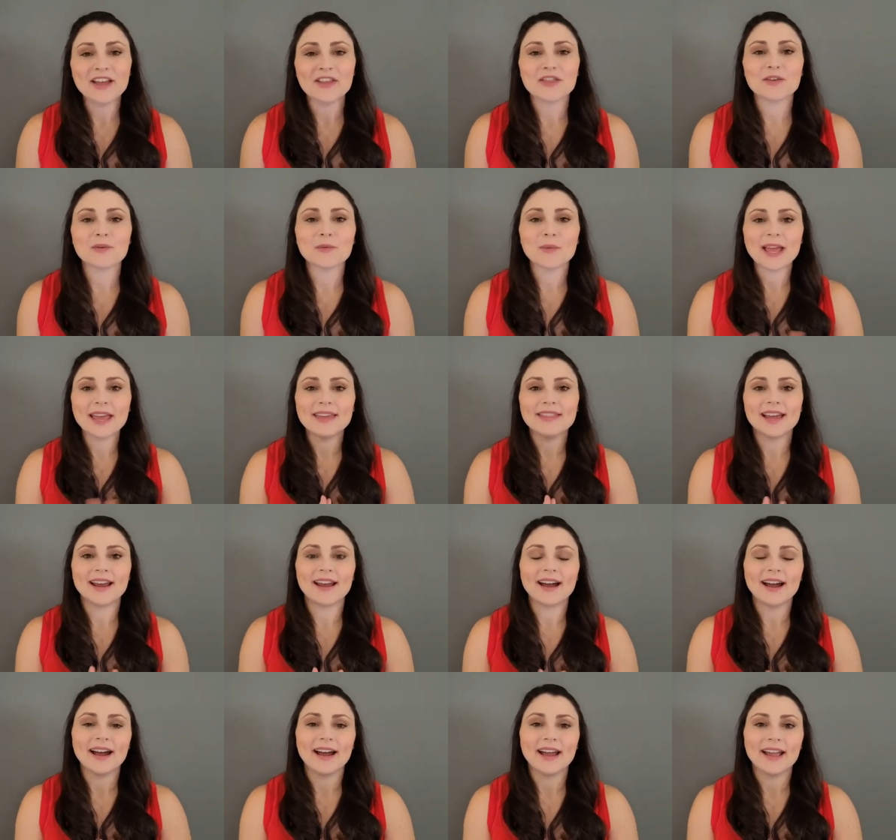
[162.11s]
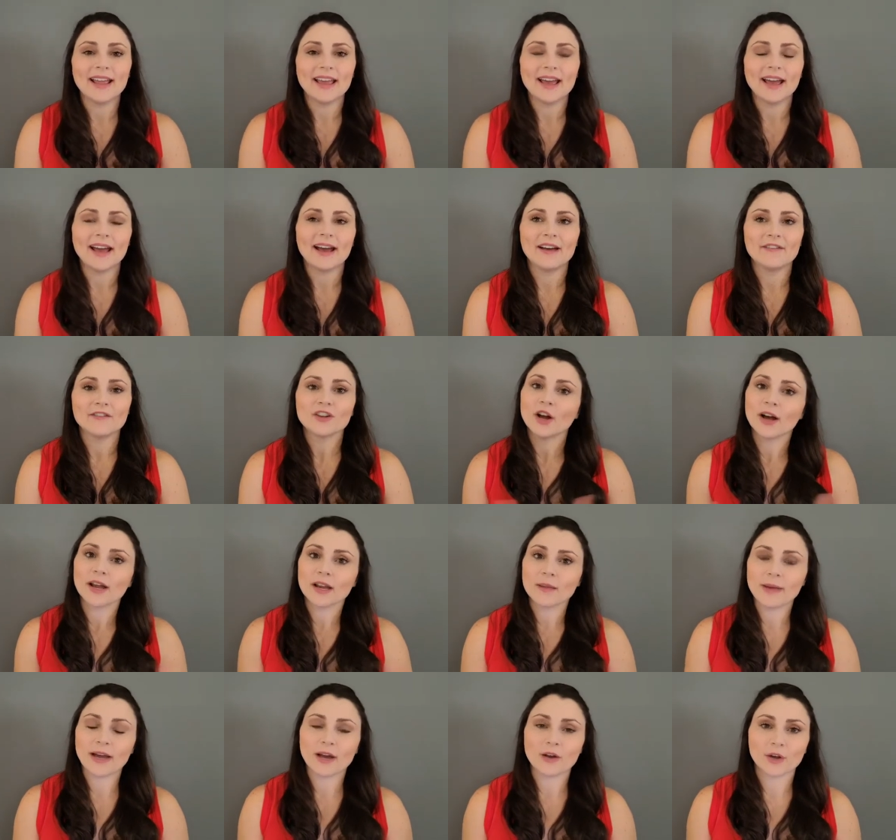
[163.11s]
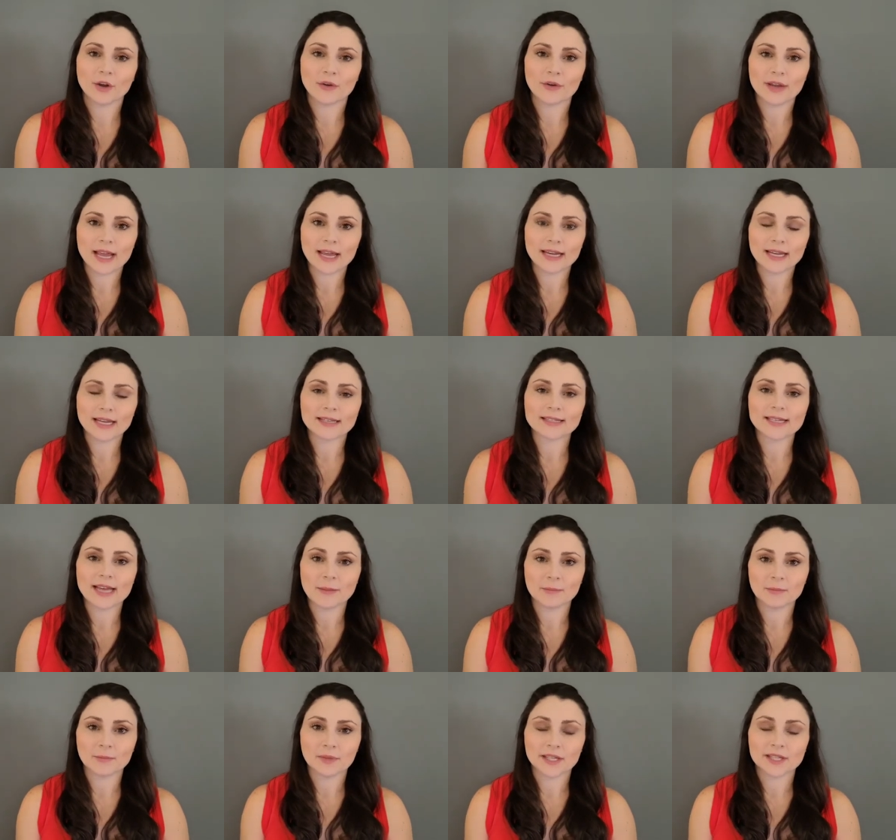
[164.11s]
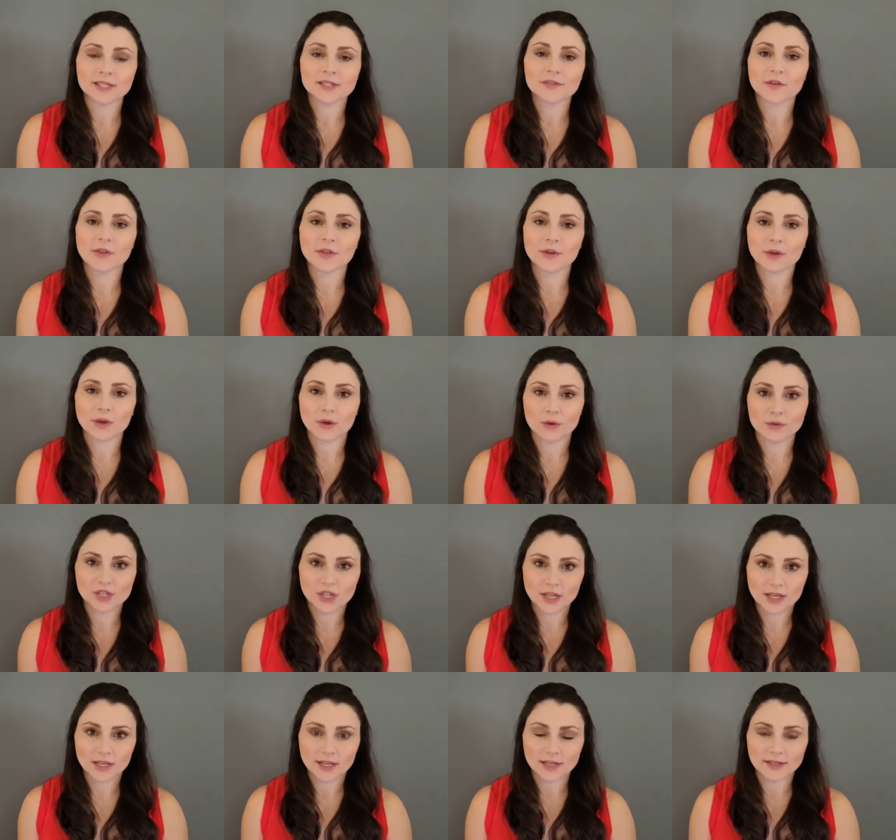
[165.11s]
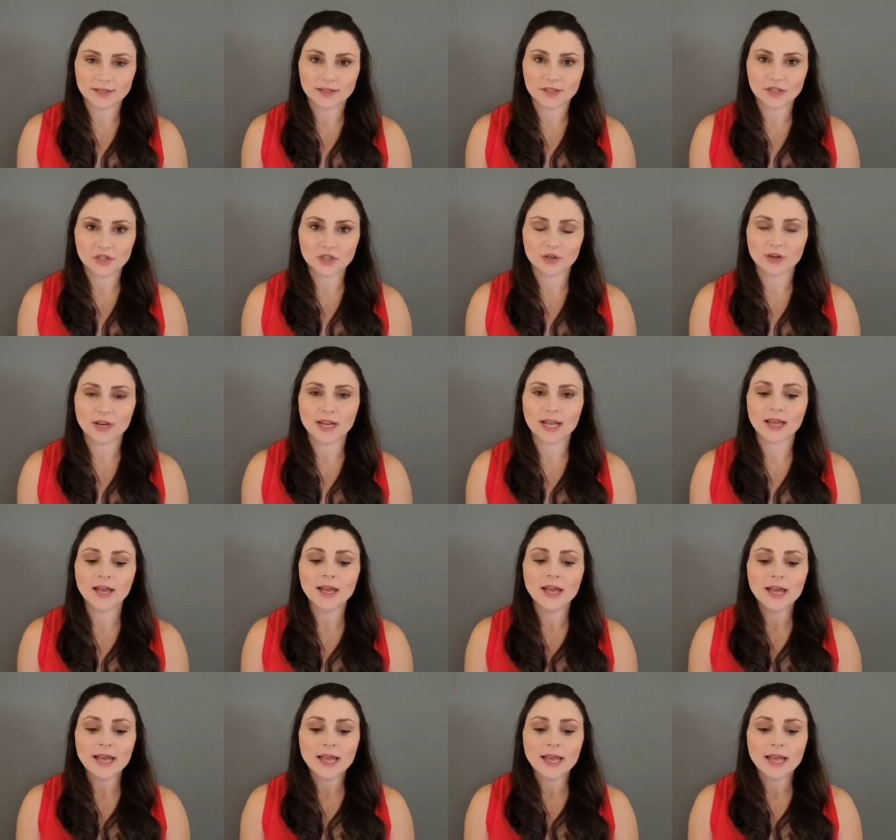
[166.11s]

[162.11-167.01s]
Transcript: the way that I have gone about creating templates for the coaching industry